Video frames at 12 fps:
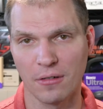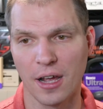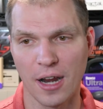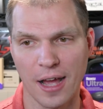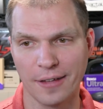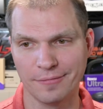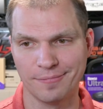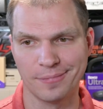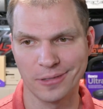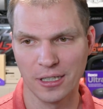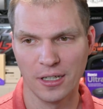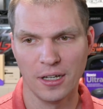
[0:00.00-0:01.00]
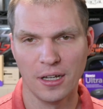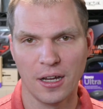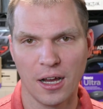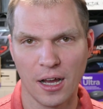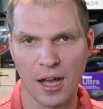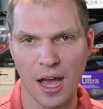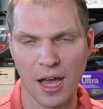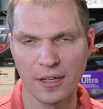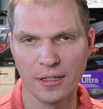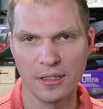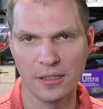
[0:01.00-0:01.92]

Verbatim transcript: right? I I,